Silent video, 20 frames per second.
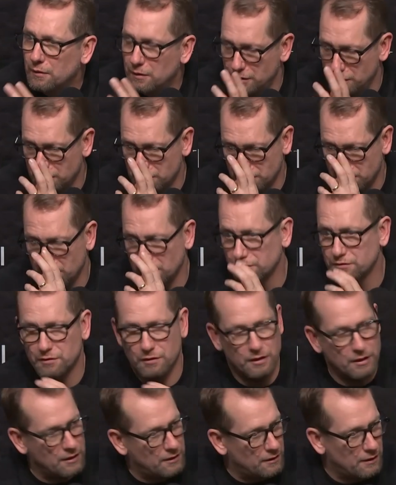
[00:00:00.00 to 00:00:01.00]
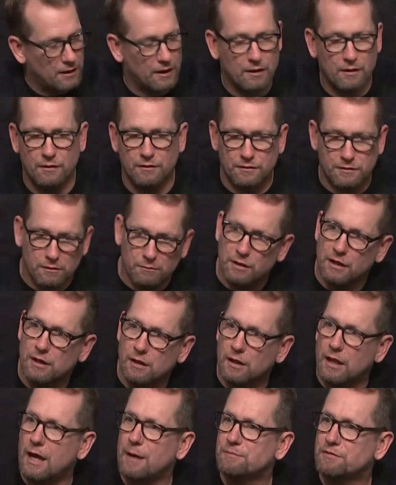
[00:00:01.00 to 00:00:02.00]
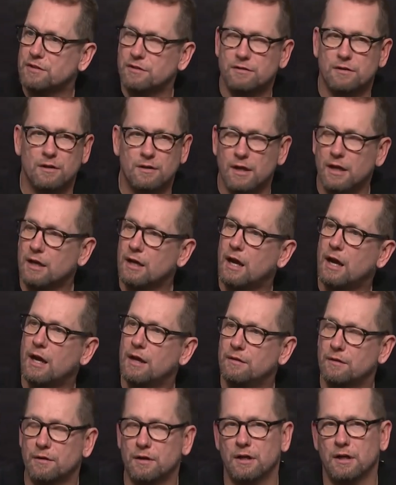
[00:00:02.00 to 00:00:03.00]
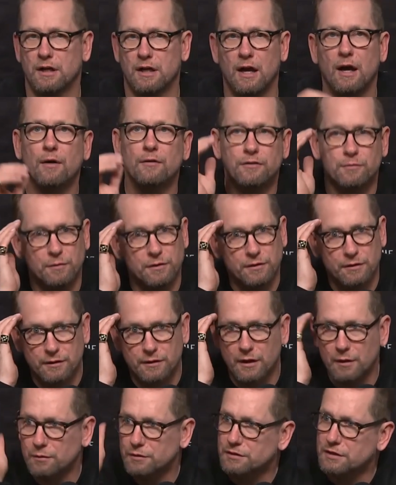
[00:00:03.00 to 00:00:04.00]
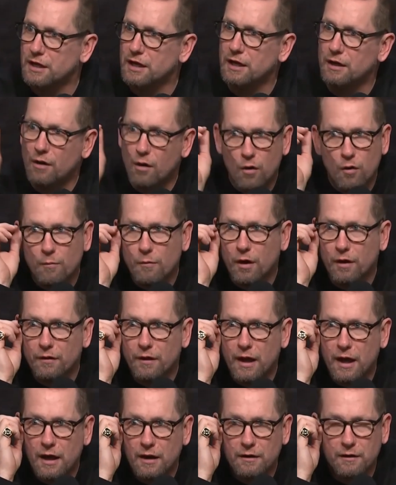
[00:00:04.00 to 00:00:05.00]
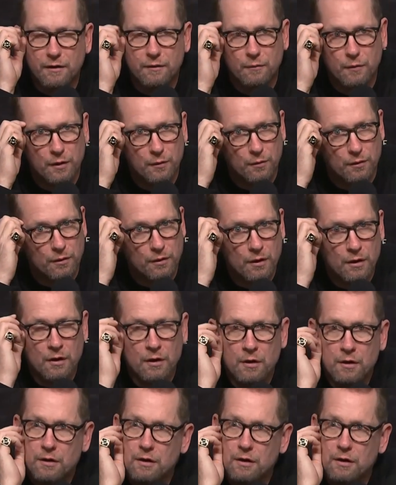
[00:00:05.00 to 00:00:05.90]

Right? Usually those are hit there and somebody collapses on that guy and they're kickouts, but they were staying home on that and we were